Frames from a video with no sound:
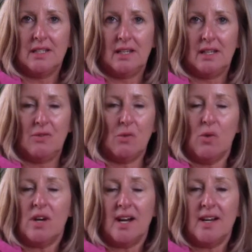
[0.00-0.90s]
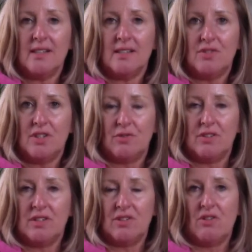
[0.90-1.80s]
in all kinds of
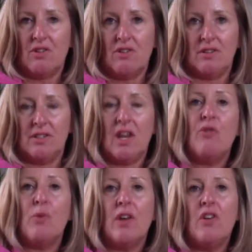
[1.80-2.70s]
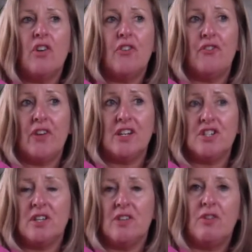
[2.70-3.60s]
different scenarios if we're not
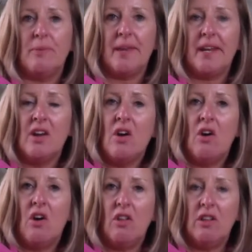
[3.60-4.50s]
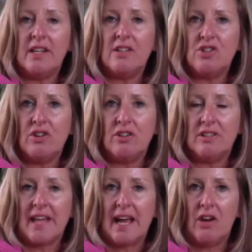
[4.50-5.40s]
functioning from that whole internal
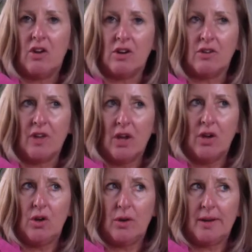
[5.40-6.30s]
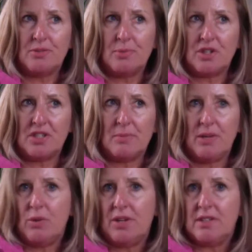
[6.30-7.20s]
dialogue of who I'm supposed to be,
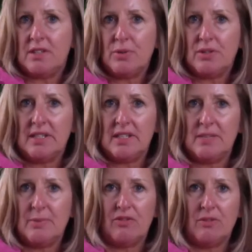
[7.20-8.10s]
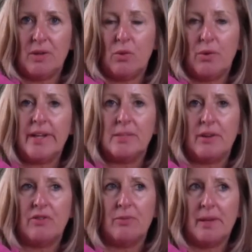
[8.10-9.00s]
what does this person expect from me, what do I
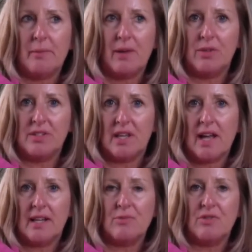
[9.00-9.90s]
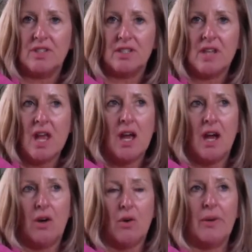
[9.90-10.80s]
expect from them, what's the outcome of this,
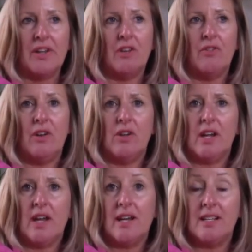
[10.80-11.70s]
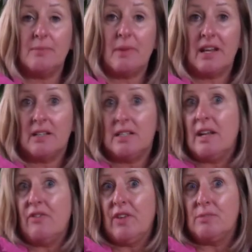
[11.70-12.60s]
oh, I wonder if I look okay, did I
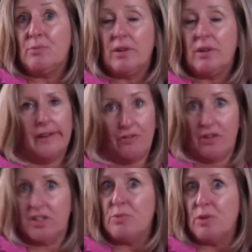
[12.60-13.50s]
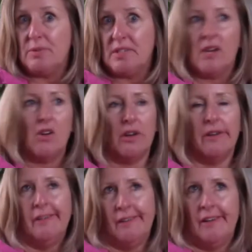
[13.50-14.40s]
forgot to put lipstick on,
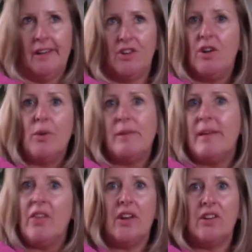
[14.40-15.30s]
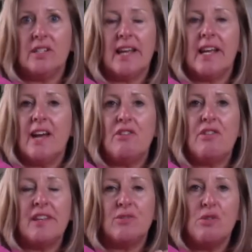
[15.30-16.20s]
you know what I mean? Those like kind of
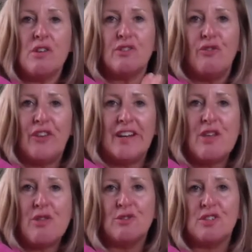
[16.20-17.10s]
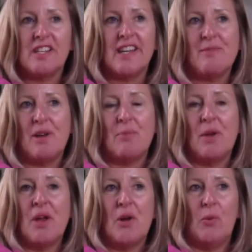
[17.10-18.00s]
things, all those funny thoughts that come up
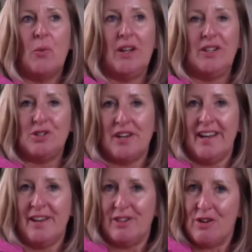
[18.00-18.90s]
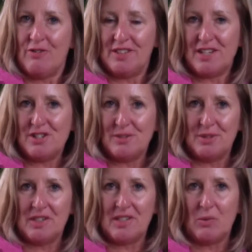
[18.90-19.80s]
while you're trying to have a conversation
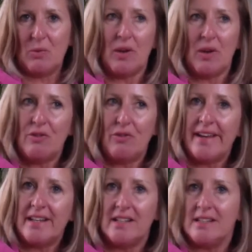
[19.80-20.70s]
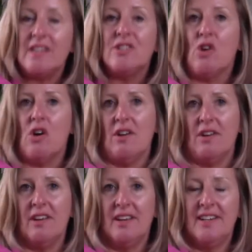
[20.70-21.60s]
with someone. What if that is
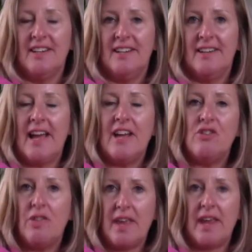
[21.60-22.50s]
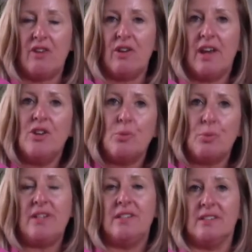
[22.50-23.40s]
gone and you're there and you're
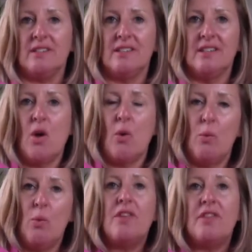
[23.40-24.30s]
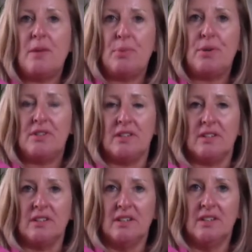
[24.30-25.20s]
present with that person